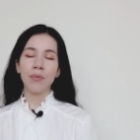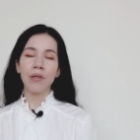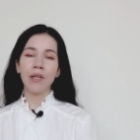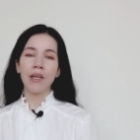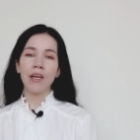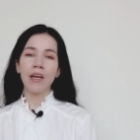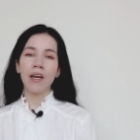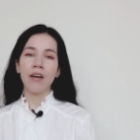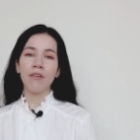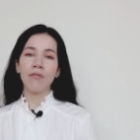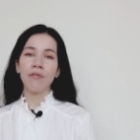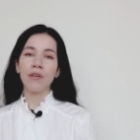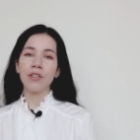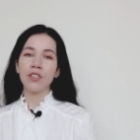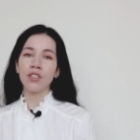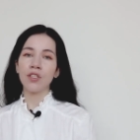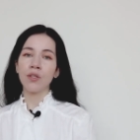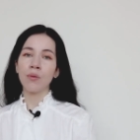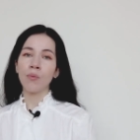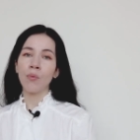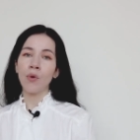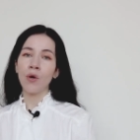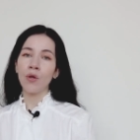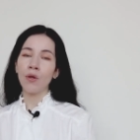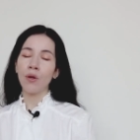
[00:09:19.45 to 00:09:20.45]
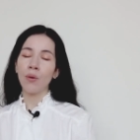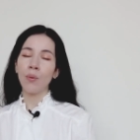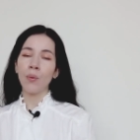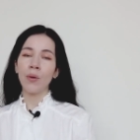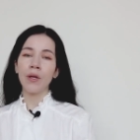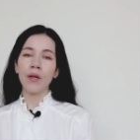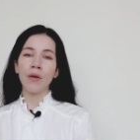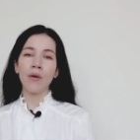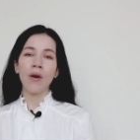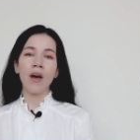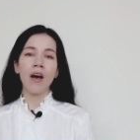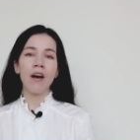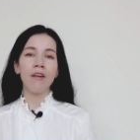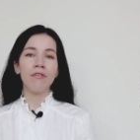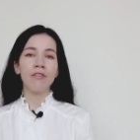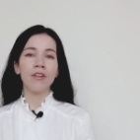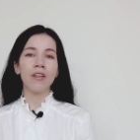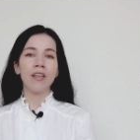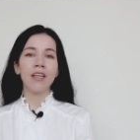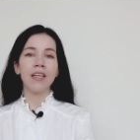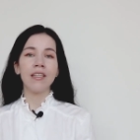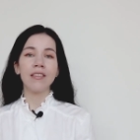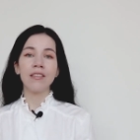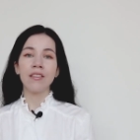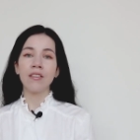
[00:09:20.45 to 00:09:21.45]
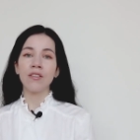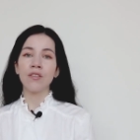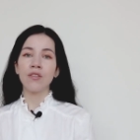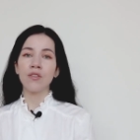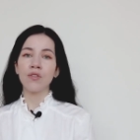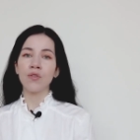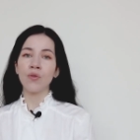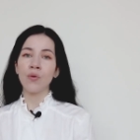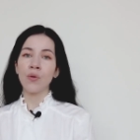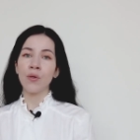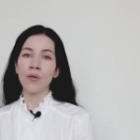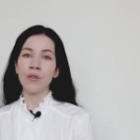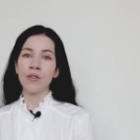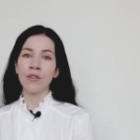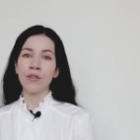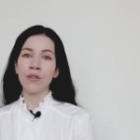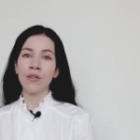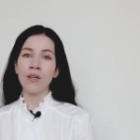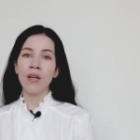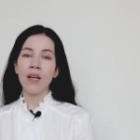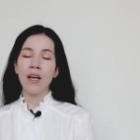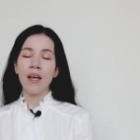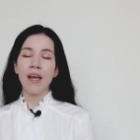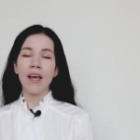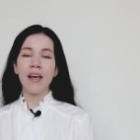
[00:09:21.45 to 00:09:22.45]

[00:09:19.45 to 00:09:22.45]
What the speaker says: be a fashion model when you have an eating disorder.